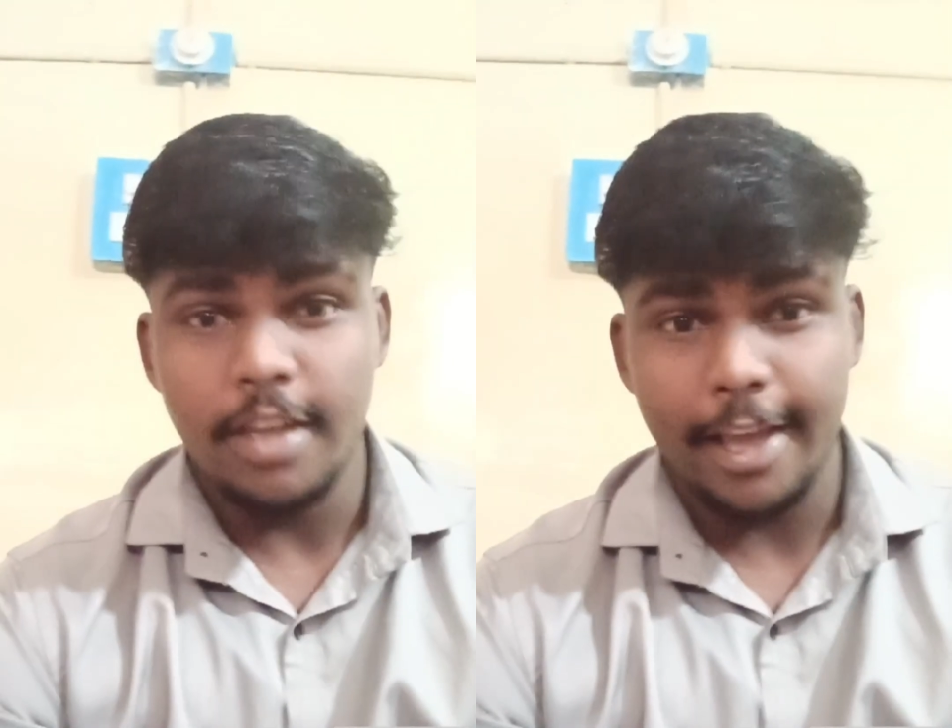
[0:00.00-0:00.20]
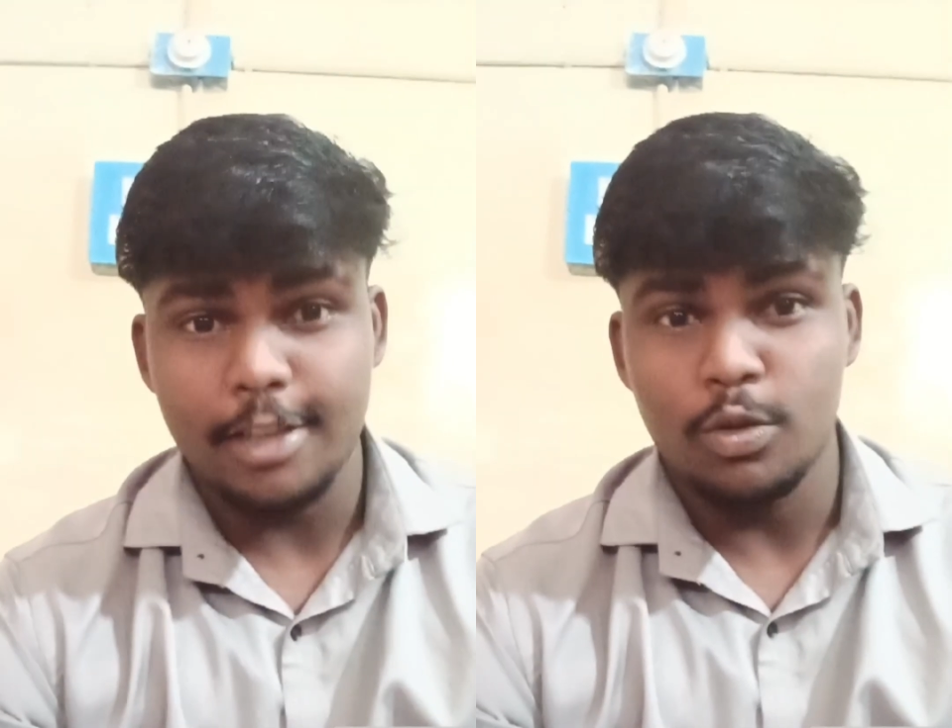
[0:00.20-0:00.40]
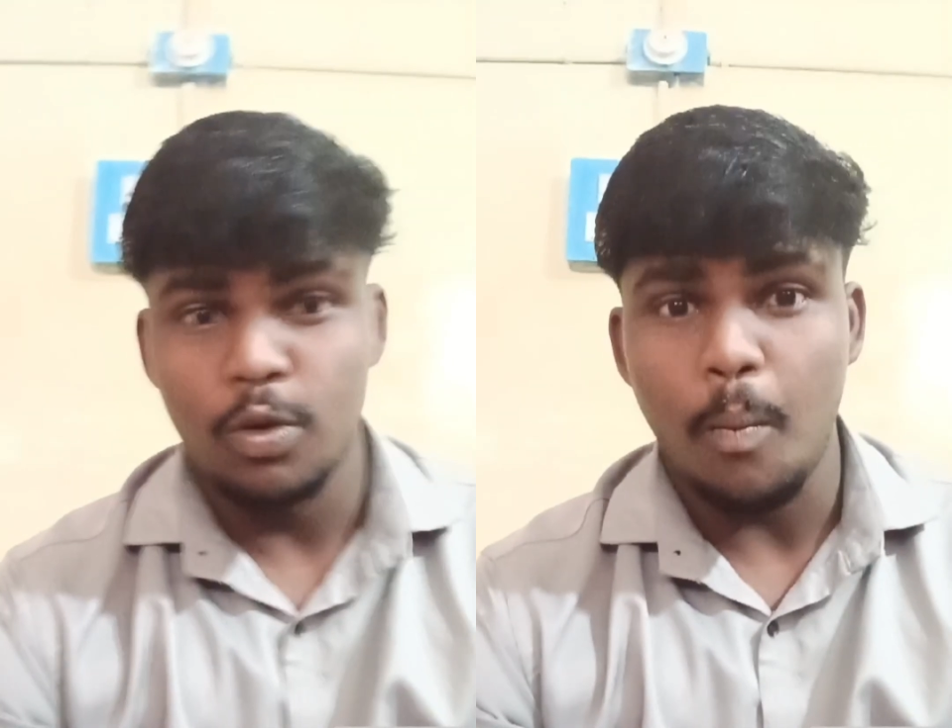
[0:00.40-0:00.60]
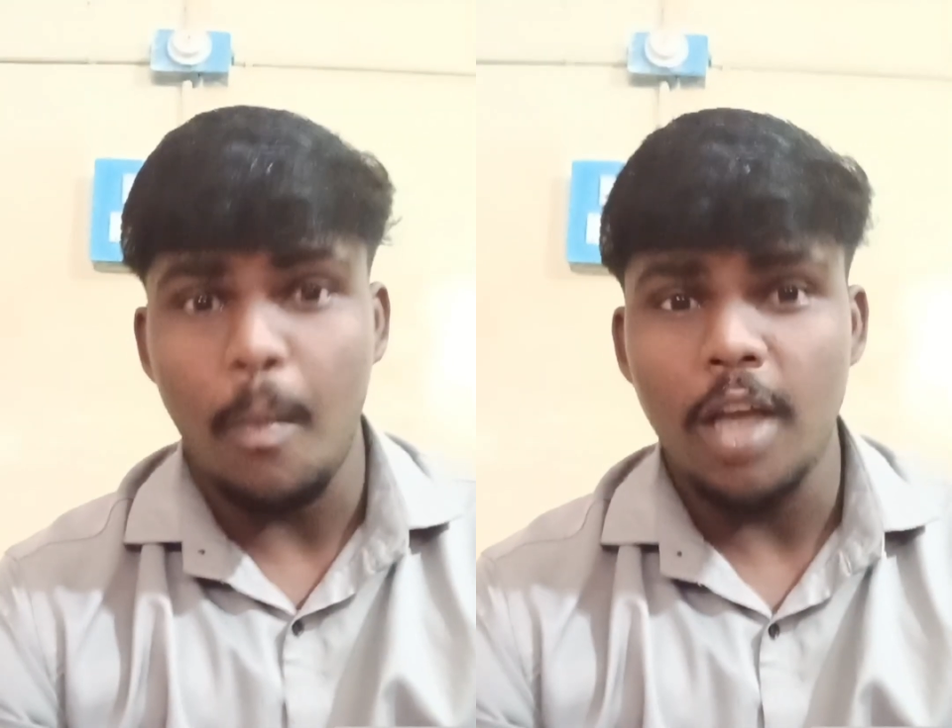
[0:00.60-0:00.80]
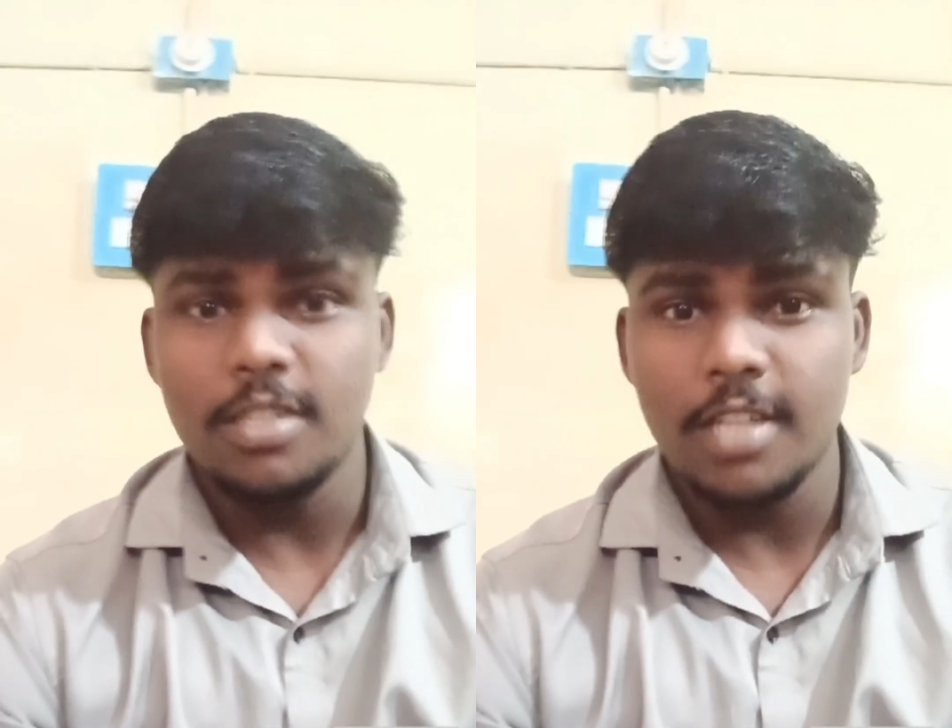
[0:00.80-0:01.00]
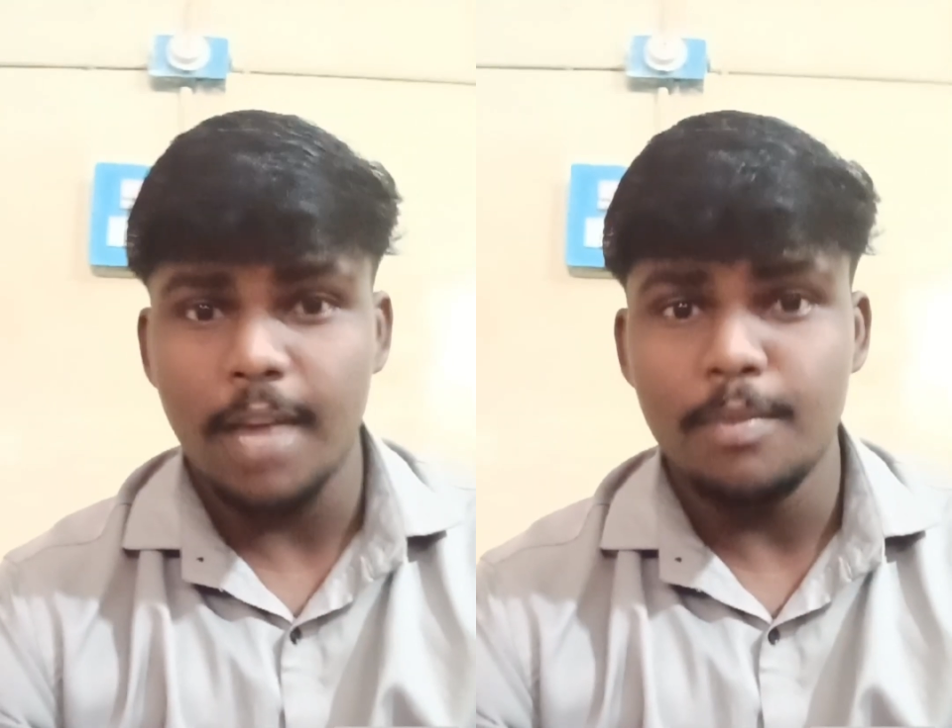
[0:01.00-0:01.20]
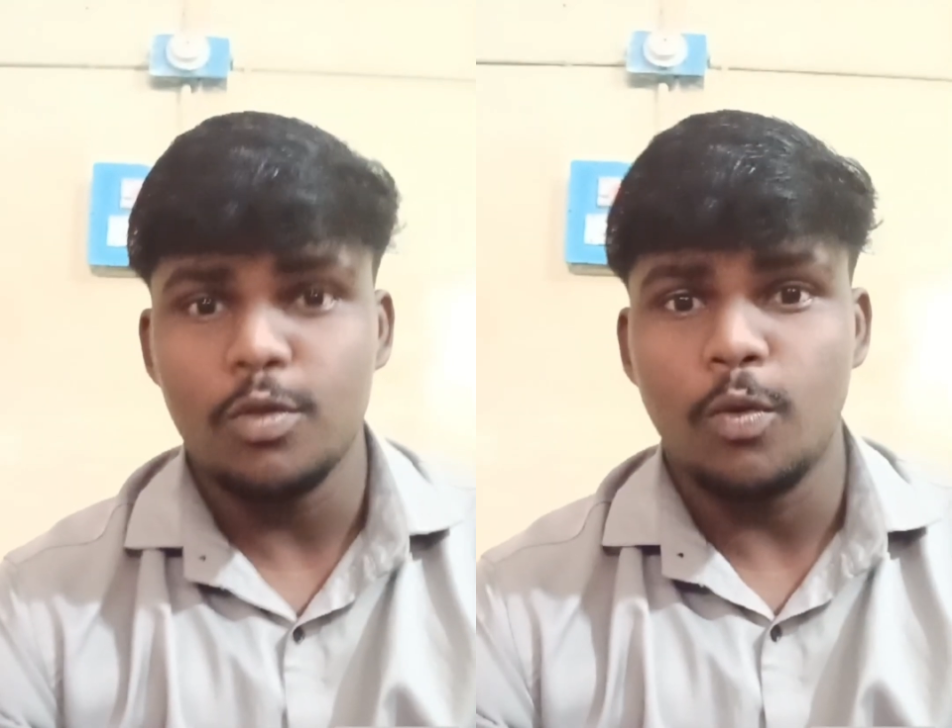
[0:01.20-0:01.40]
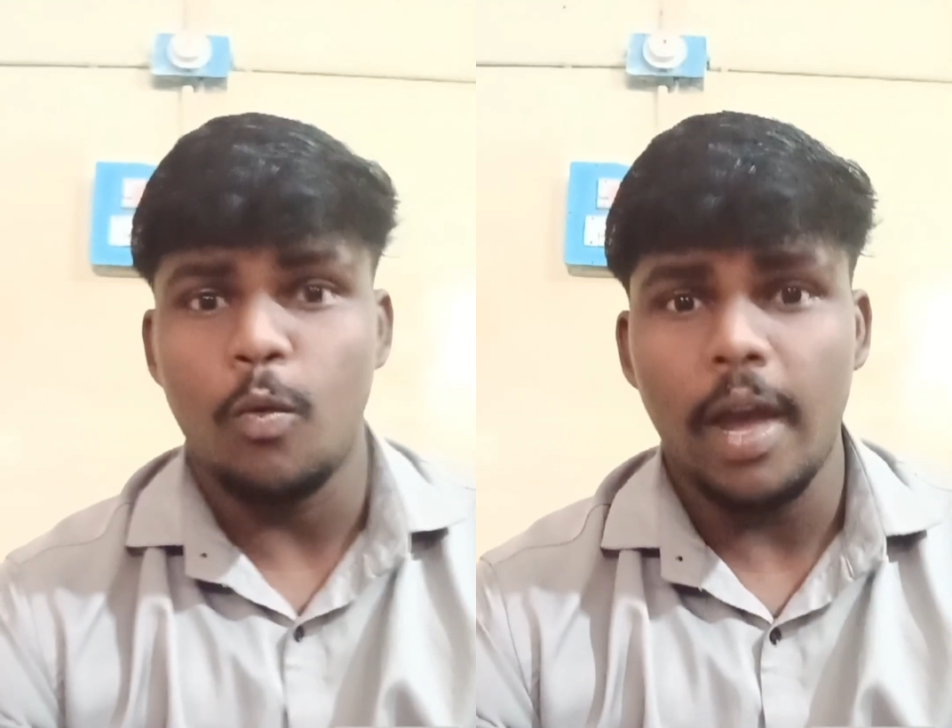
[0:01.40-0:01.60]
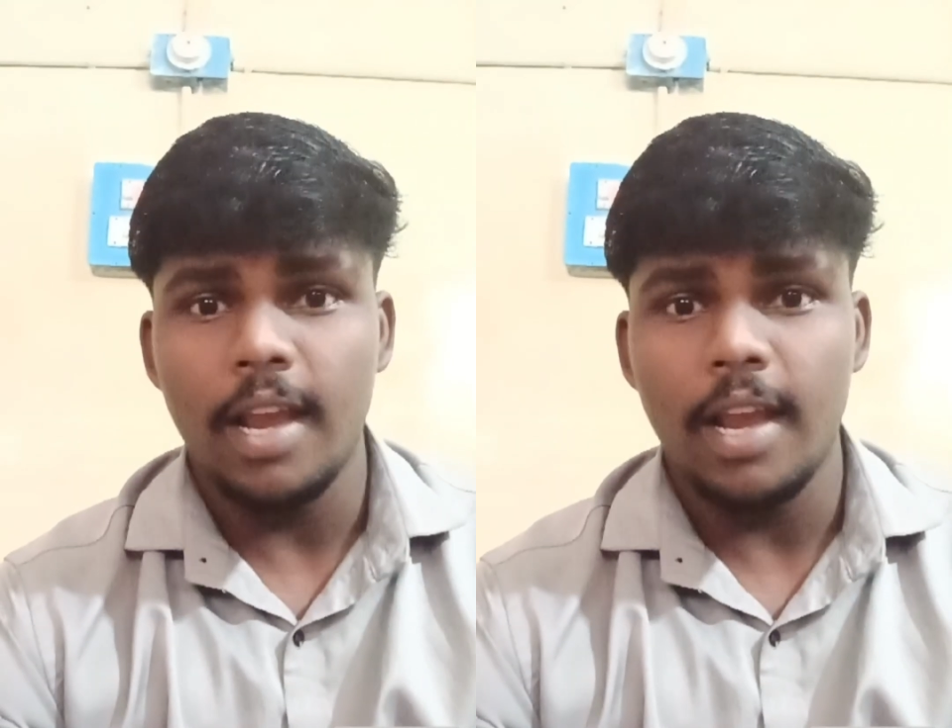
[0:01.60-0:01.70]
takes too much time to while